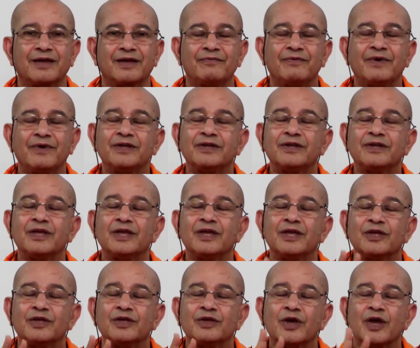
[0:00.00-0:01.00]
When
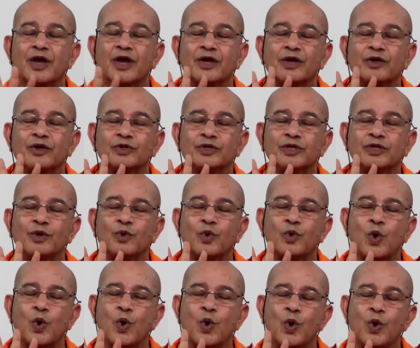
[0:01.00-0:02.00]
the
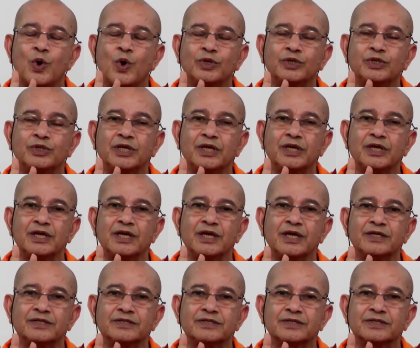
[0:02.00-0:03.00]
whole thing
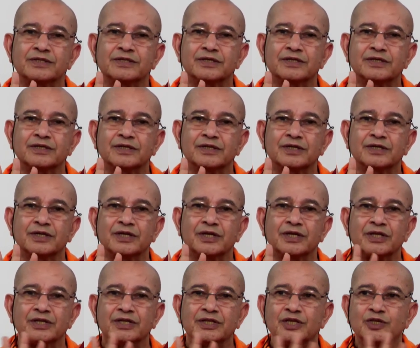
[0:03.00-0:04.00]
is,
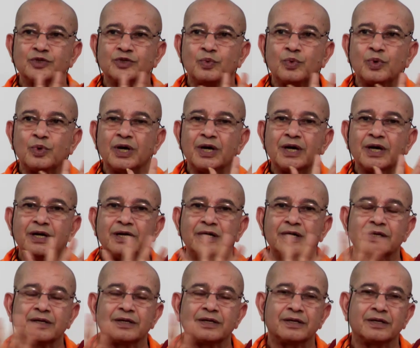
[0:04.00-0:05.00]
this world
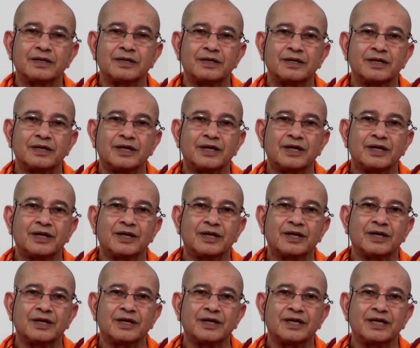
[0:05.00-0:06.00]

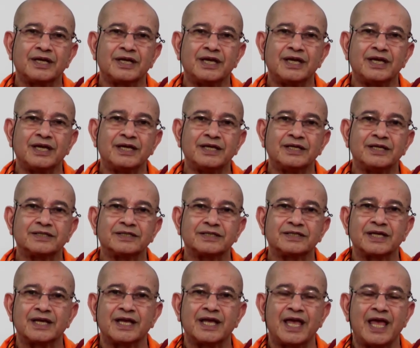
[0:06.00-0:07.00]
is
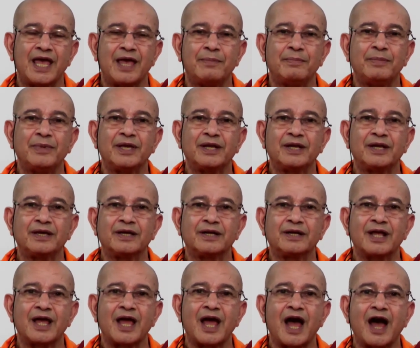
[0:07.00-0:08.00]
a
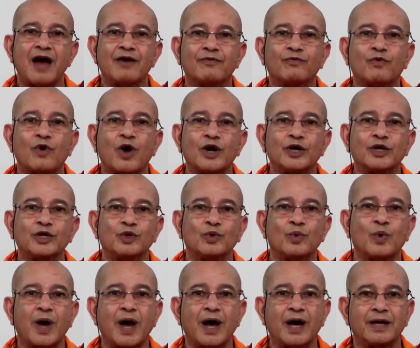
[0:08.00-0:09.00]
mirror of what you
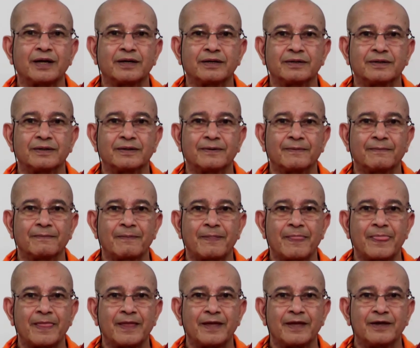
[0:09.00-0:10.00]
are.
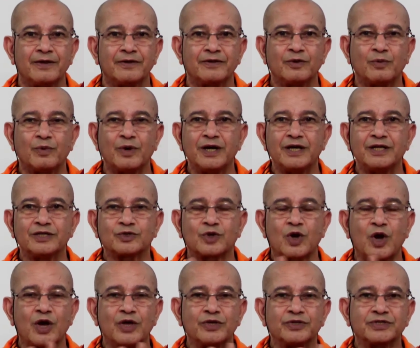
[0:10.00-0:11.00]
The world is
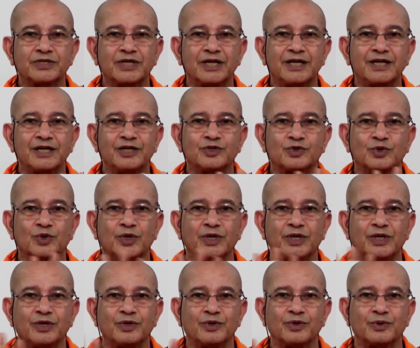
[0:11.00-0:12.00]
constantly
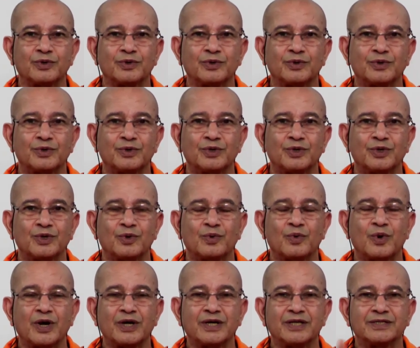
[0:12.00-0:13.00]
showing you,
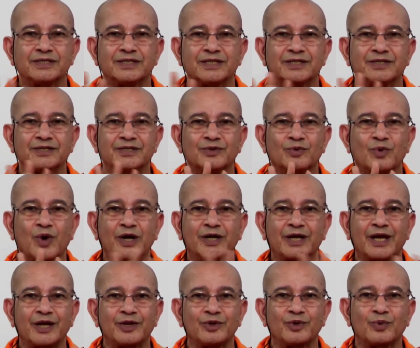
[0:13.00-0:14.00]
what is this? What
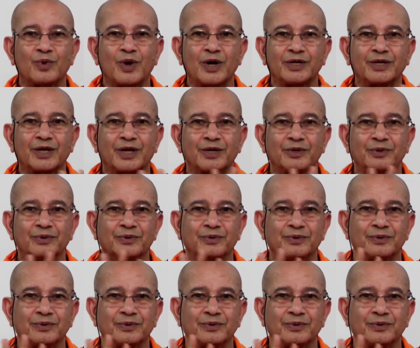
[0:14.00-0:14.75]
are you? What are you?